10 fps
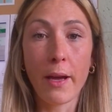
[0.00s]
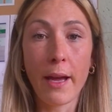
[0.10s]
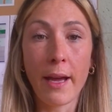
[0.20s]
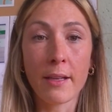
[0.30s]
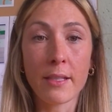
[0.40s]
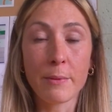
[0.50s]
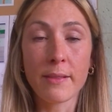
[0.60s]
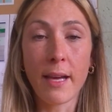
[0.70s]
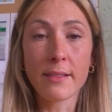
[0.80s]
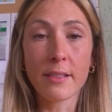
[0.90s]
And I suppose
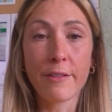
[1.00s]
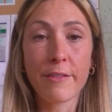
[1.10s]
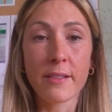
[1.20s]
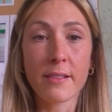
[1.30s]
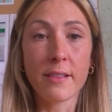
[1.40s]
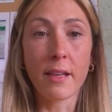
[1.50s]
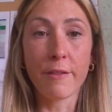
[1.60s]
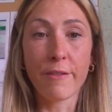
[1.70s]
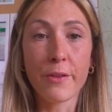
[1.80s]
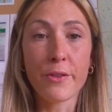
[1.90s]
that's the difference, is that the
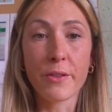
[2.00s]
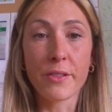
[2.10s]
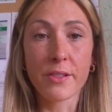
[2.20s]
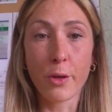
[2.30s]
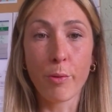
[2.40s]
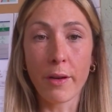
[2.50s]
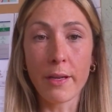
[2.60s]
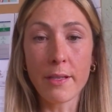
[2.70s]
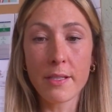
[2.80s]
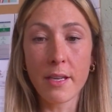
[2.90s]
future is so
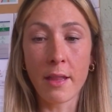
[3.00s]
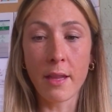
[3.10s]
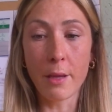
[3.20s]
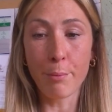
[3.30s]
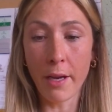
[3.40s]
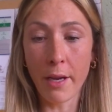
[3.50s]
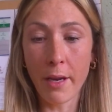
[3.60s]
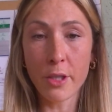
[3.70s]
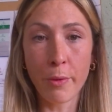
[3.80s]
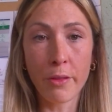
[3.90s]
bright and that the players
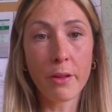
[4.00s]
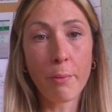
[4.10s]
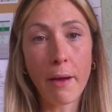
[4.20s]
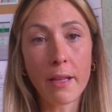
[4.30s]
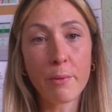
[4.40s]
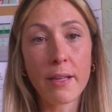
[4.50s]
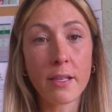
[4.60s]
are coming through the pathways.